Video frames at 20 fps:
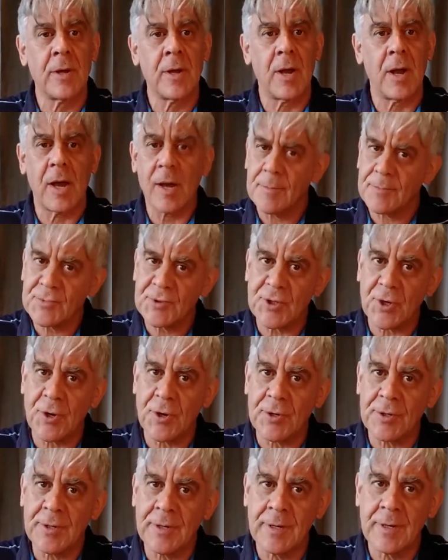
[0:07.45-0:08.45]
I'm
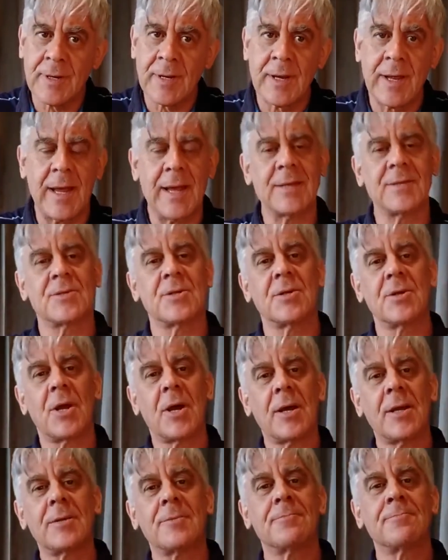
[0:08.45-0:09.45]
John, and
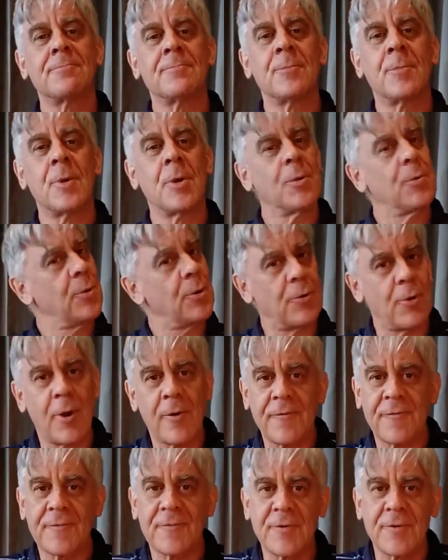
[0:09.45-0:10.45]
tonight we're
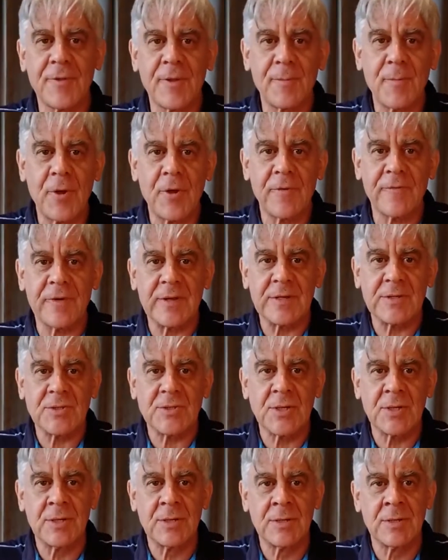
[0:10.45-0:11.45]
off to the movies.